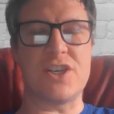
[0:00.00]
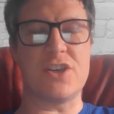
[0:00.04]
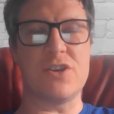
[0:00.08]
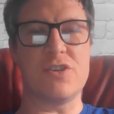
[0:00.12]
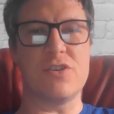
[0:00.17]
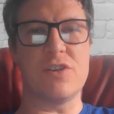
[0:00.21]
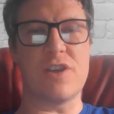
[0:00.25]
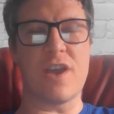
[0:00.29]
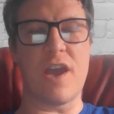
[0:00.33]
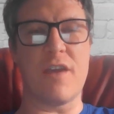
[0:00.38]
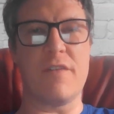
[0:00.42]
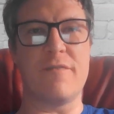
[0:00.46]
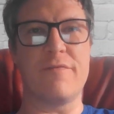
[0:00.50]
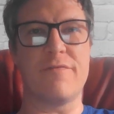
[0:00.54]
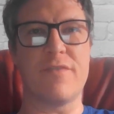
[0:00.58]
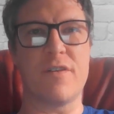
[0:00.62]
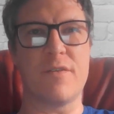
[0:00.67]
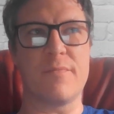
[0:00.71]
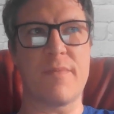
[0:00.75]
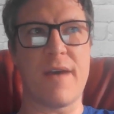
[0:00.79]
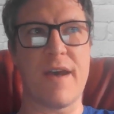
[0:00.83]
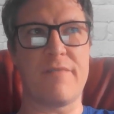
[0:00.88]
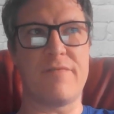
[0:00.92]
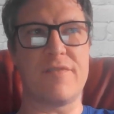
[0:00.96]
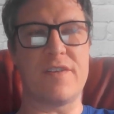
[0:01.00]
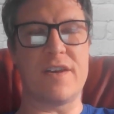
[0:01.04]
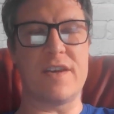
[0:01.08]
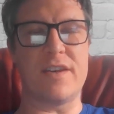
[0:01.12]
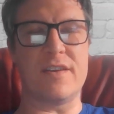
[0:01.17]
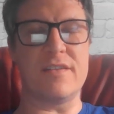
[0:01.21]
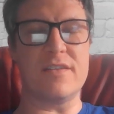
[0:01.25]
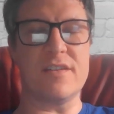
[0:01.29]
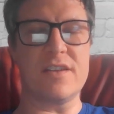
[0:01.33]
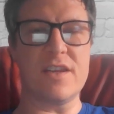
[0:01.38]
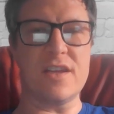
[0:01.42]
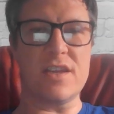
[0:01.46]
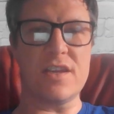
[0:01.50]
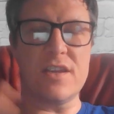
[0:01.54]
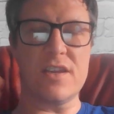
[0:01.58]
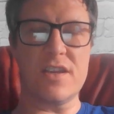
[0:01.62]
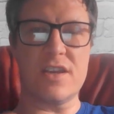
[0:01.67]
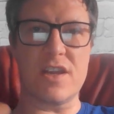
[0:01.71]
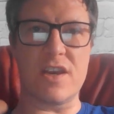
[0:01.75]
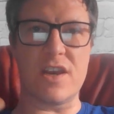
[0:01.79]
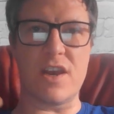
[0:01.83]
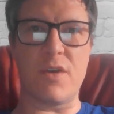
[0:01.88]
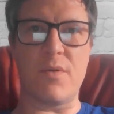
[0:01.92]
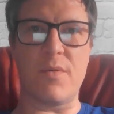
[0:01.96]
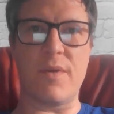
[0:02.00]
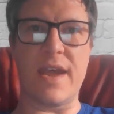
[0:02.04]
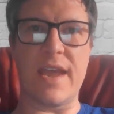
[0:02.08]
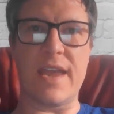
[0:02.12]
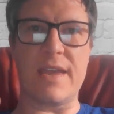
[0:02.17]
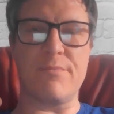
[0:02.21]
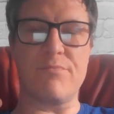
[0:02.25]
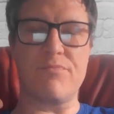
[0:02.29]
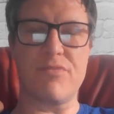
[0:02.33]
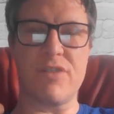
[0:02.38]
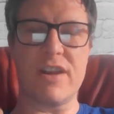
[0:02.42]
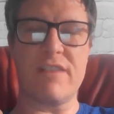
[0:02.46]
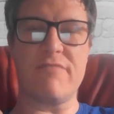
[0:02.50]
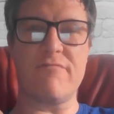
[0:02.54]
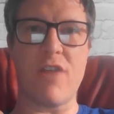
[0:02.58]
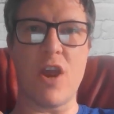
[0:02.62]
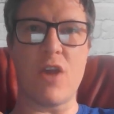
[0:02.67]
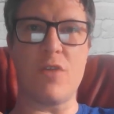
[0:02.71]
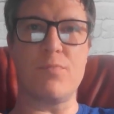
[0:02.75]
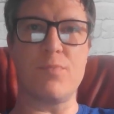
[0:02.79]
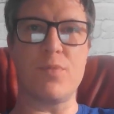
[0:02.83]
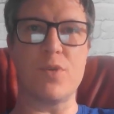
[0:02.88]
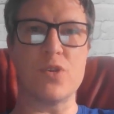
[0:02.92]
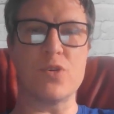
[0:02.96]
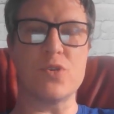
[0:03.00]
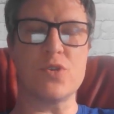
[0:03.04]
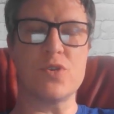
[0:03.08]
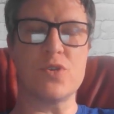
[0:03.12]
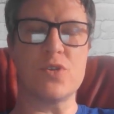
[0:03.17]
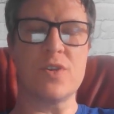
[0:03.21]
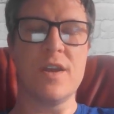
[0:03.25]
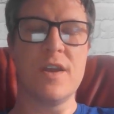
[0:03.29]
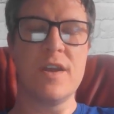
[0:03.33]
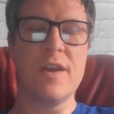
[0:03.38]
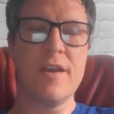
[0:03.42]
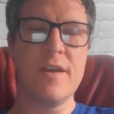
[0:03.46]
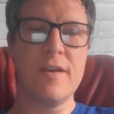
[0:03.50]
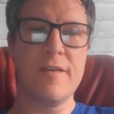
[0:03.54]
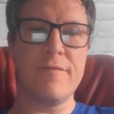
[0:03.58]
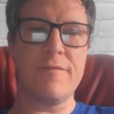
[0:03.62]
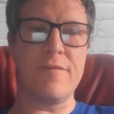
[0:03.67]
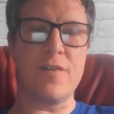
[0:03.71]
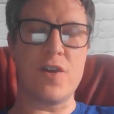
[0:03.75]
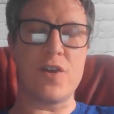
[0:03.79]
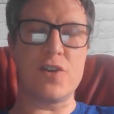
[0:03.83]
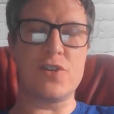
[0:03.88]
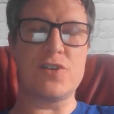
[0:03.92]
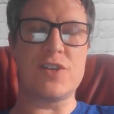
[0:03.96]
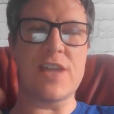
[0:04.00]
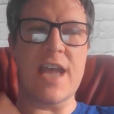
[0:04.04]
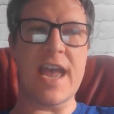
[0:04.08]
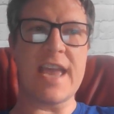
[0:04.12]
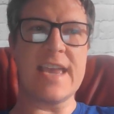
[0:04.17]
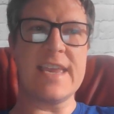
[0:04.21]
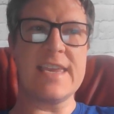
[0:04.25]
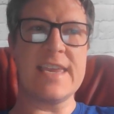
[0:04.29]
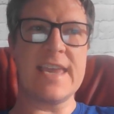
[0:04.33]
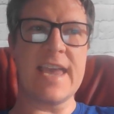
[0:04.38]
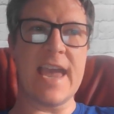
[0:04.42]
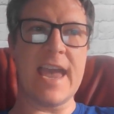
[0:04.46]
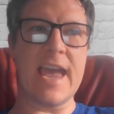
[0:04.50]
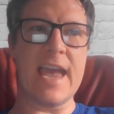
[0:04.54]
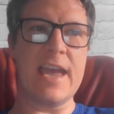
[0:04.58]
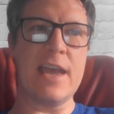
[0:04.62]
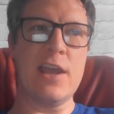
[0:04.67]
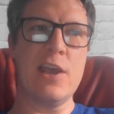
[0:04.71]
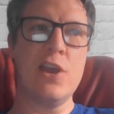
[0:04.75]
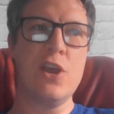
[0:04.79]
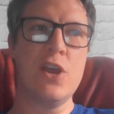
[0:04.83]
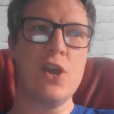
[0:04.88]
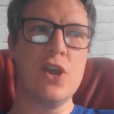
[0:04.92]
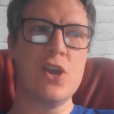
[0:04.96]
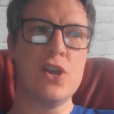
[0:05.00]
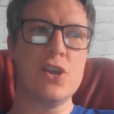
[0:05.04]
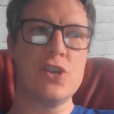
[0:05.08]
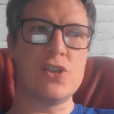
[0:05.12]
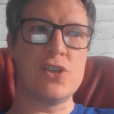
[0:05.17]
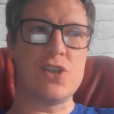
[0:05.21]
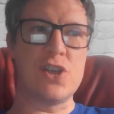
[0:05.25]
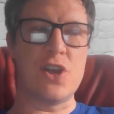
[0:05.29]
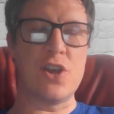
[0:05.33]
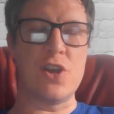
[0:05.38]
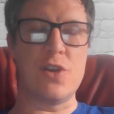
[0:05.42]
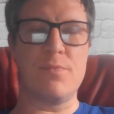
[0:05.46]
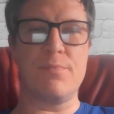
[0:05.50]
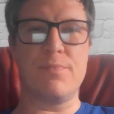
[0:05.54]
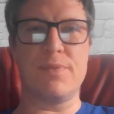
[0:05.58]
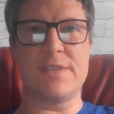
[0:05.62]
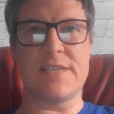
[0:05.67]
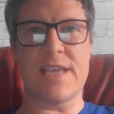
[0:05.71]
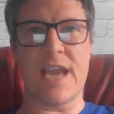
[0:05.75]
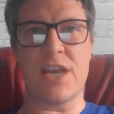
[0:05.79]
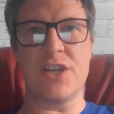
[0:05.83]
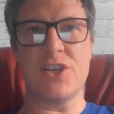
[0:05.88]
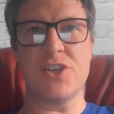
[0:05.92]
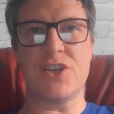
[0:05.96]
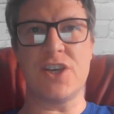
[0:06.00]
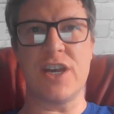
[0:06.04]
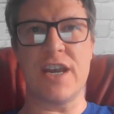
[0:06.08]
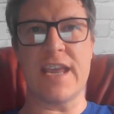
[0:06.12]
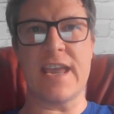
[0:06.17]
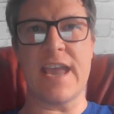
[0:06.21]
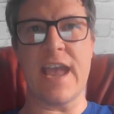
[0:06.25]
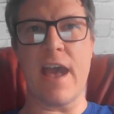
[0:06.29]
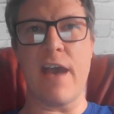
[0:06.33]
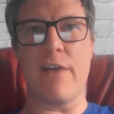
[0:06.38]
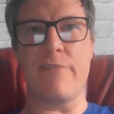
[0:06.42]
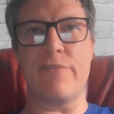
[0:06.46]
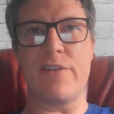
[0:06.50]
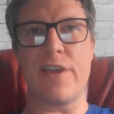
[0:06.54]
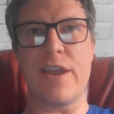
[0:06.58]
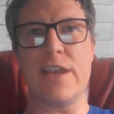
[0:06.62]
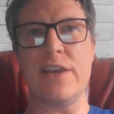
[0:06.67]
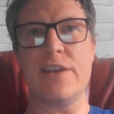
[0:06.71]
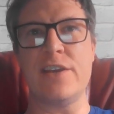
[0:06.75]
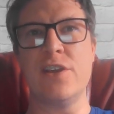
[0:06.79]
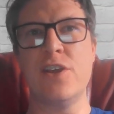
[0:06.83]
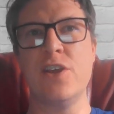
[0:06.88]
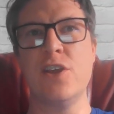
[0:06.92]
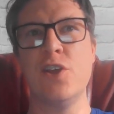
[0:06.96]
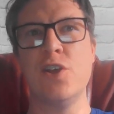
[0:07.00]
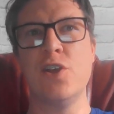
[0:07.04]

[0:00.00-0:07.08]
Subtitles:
It could go from having, a pretty robust first aid kit to potentially having,